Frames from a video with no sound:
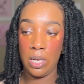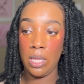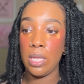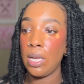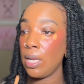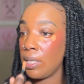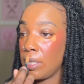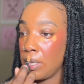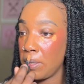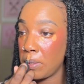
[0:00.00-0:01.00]
Now I have to
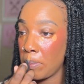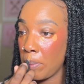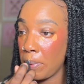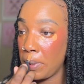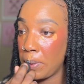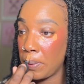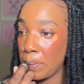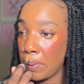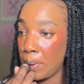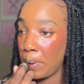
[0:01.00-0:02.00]
take some and place it
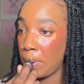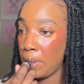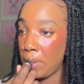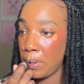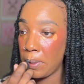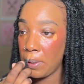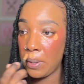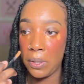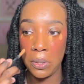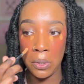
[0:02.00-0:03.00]
right
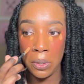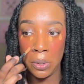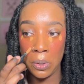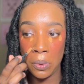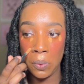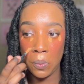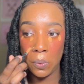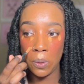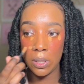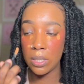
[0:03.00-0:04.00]
here,
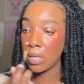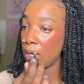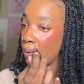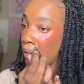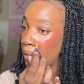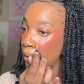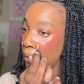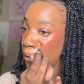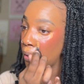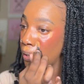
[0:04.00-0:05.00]
on the side right
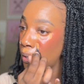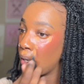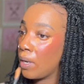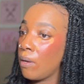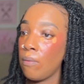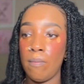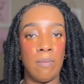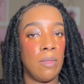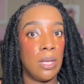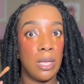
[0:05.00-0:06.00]
here.
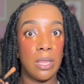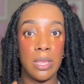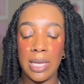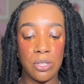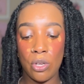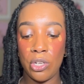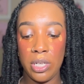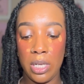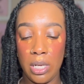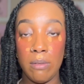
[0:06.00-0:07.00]
That's all you
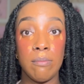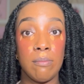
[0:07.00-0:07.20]
need.